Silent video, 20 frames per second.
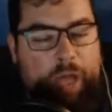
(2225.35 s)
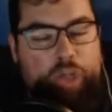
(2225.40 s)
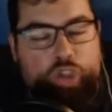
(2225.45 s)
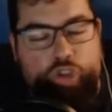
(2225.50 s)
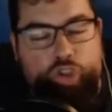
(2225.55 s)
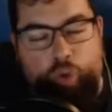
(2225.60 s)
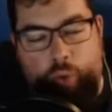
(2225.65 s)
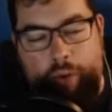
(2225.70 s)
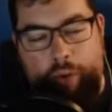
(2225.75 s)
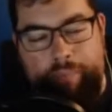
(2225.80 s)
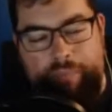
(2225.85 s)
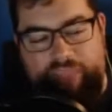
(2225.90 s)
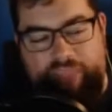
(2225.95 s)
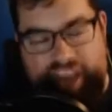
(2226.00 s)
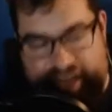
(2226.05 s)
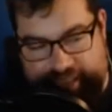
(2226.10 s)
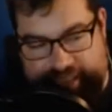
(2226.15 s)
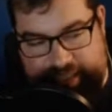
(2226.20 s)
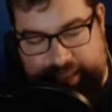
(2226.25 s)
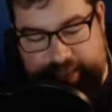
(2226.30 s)
show him
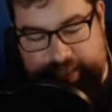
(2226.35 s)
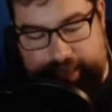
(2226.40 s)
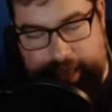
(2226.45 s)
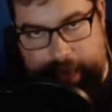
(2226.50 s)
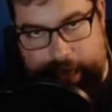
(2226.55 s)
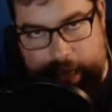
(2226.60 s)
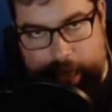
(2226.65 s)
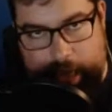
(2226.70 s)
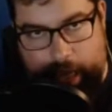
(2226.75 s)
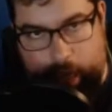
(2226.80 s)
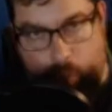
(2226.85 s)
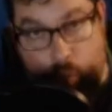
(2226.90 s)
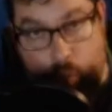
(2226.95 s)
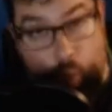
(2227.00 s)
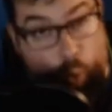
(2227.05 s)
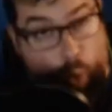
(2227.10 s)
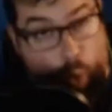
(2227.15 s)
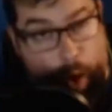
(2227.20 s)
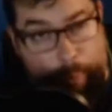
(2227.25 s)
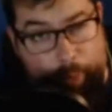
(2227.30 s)
this. He'll
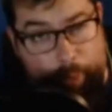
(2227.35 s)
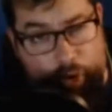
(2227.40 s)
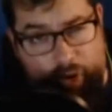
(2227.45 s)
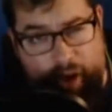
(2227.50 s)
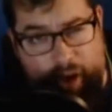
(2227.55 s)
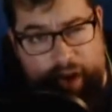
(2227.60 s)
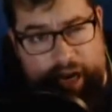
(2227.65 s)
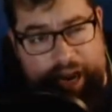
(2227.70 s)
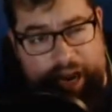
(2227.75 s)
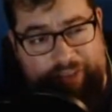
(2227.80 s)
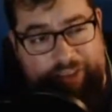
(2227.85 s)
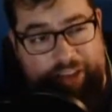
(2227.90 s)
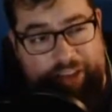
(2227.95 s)
cooperate after